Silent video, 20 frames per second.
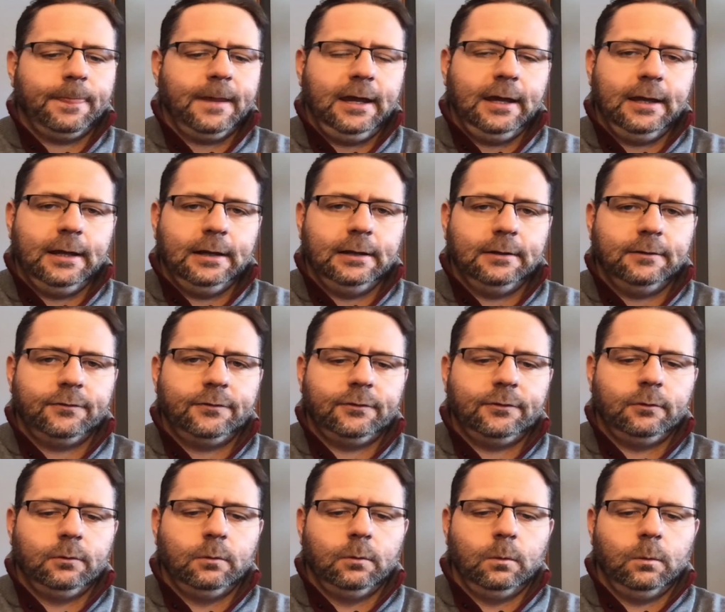And
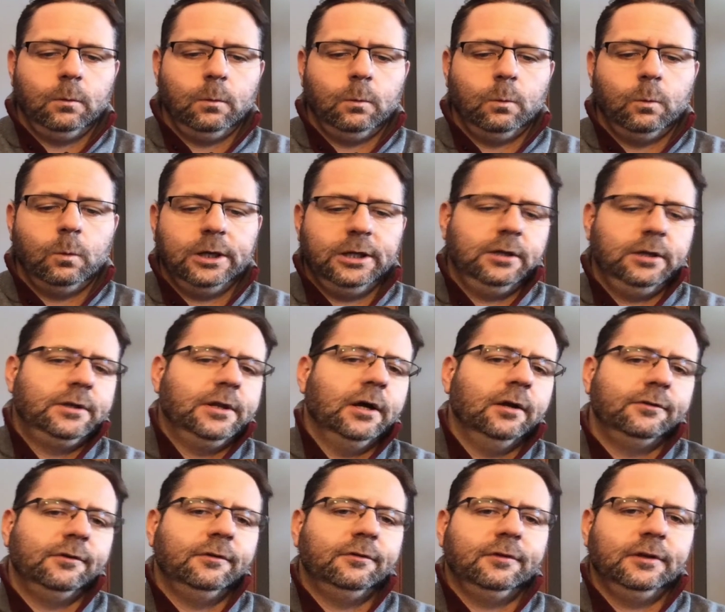what it
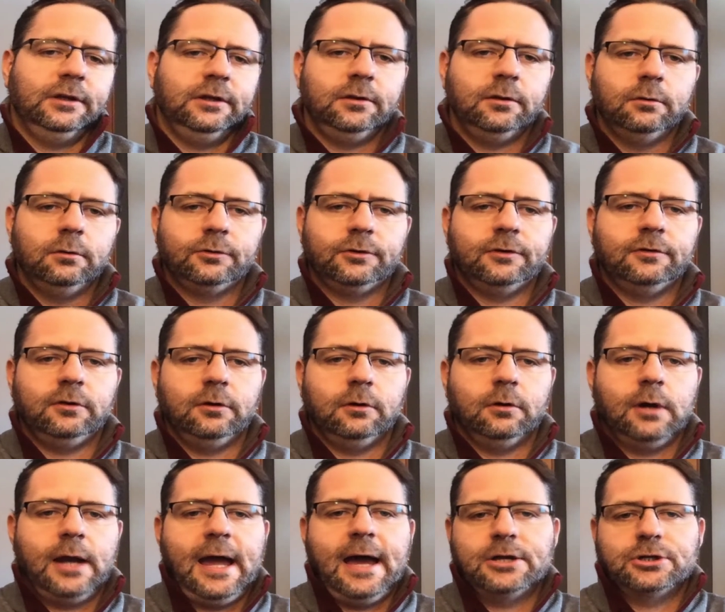does is it uses
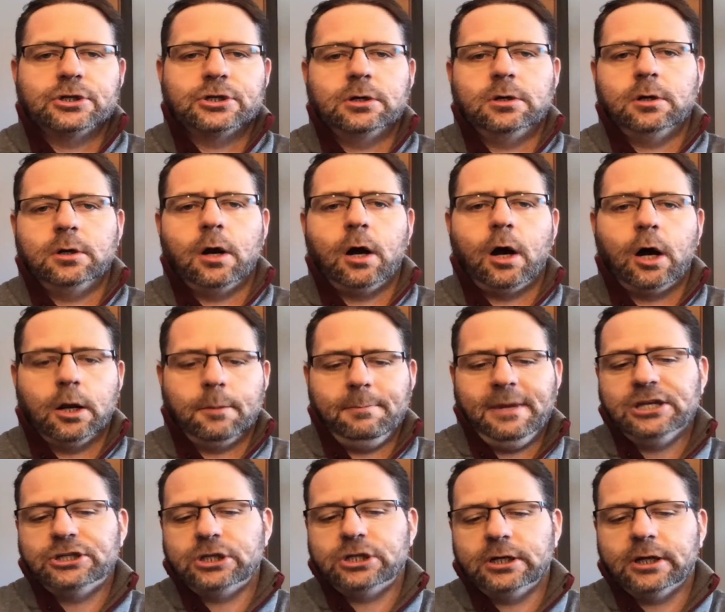your Azure
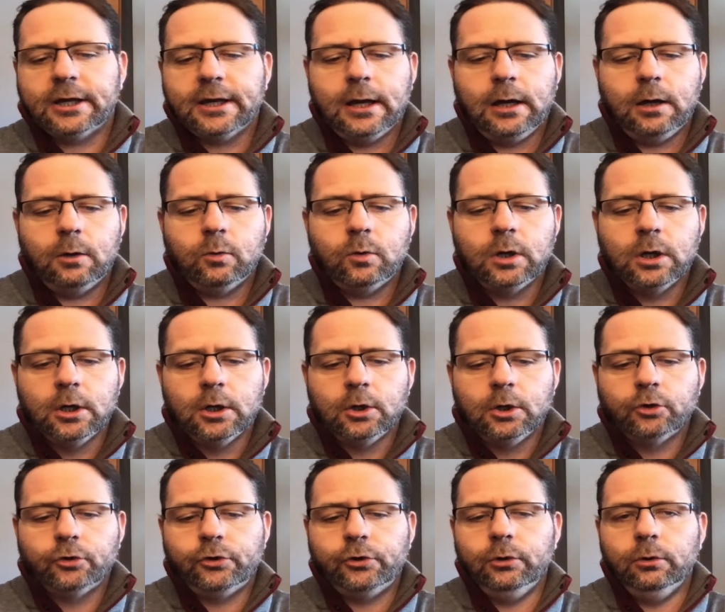automation account
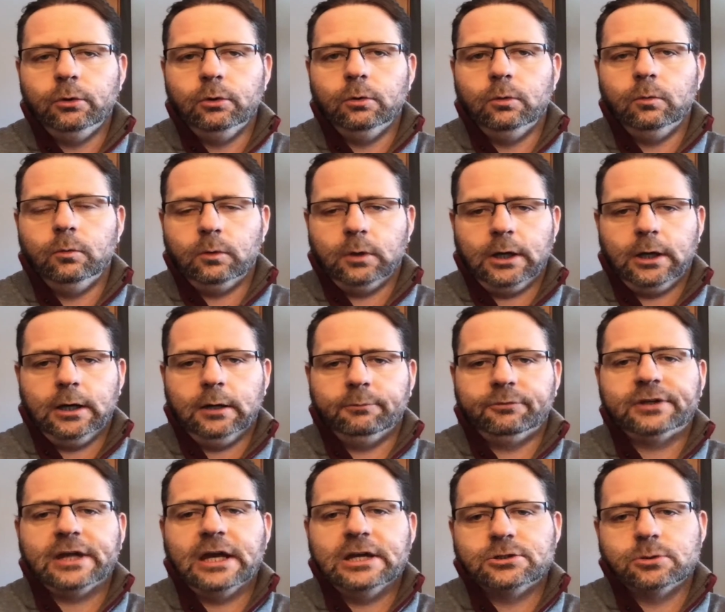to
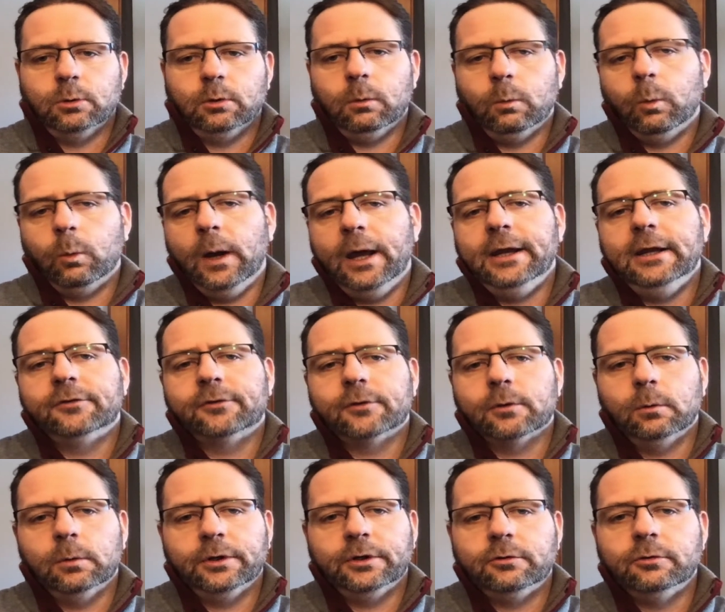schedule when it's
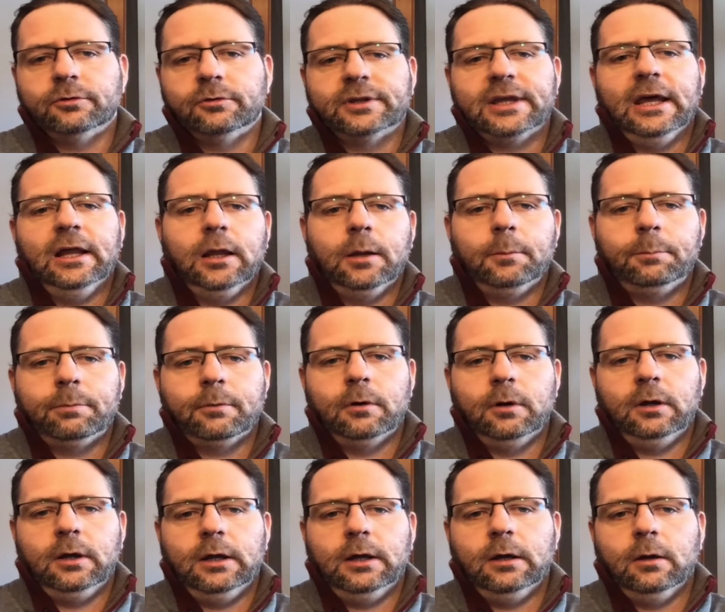going to scale up
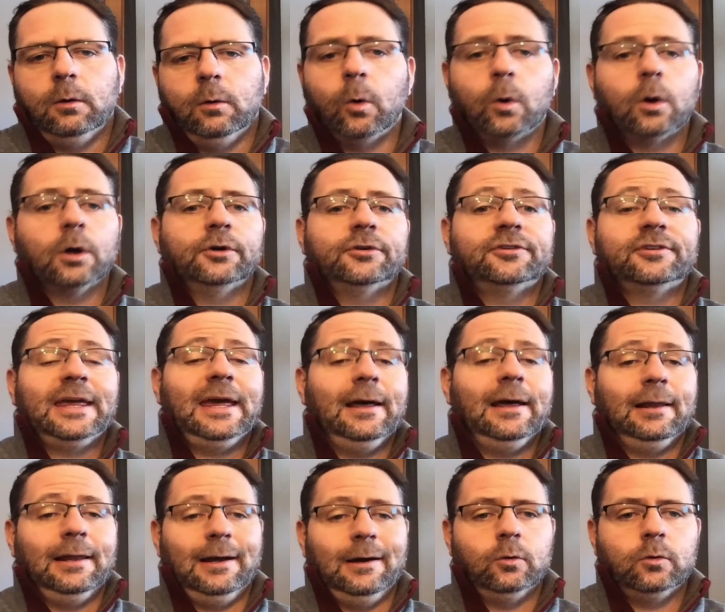or
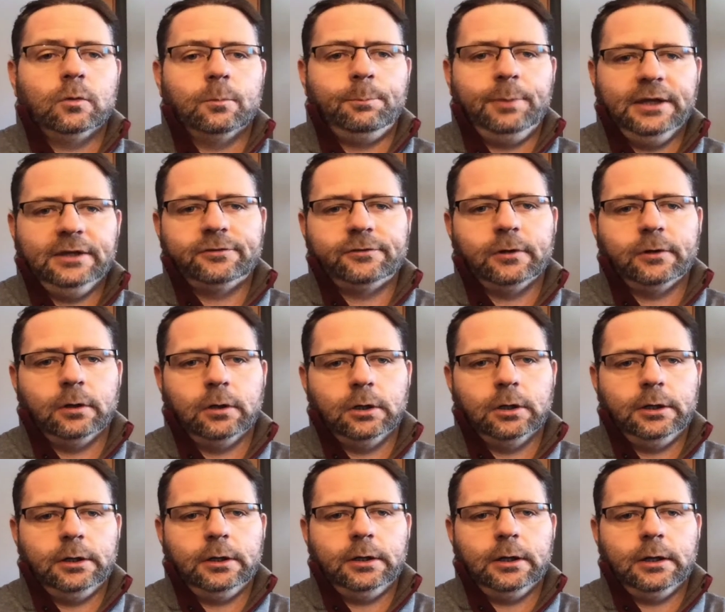scale out based
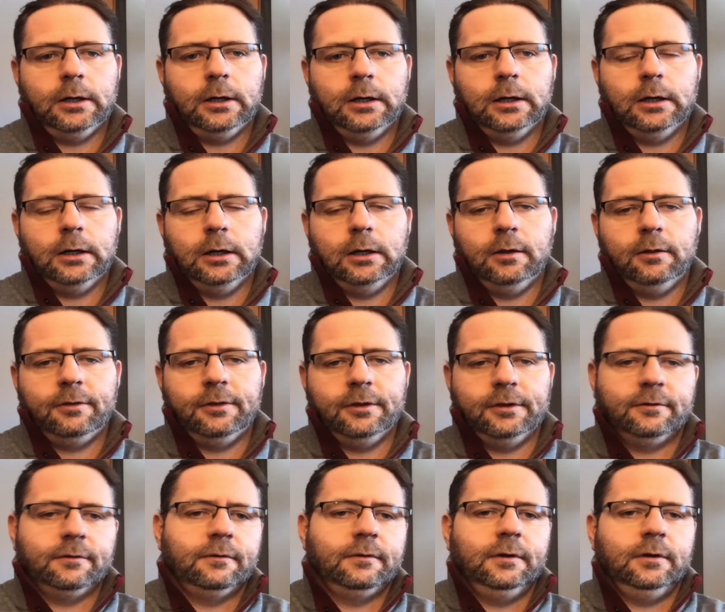on
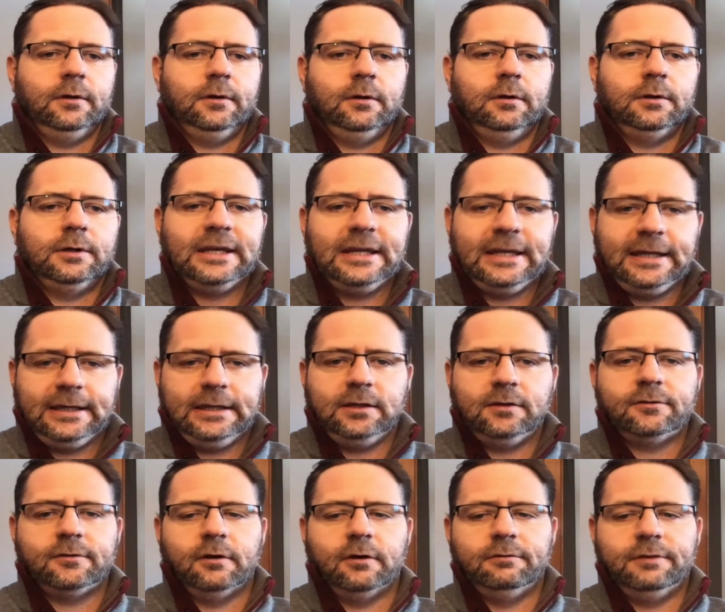the
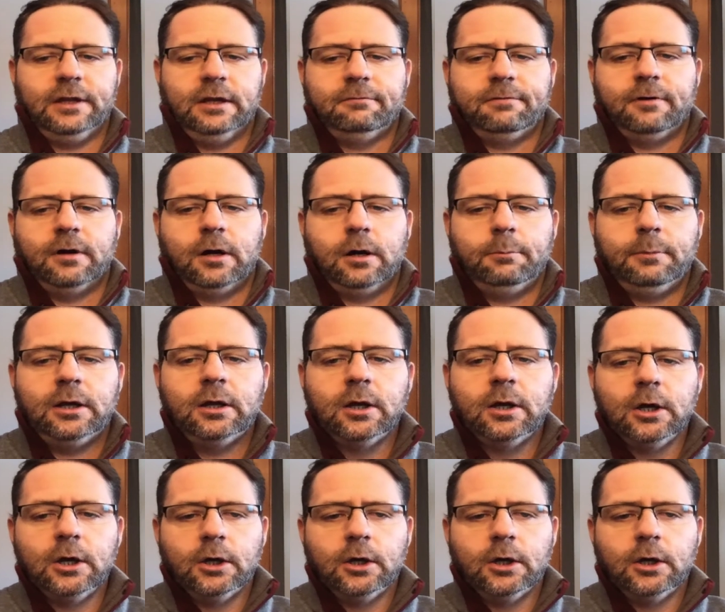needs of the environment.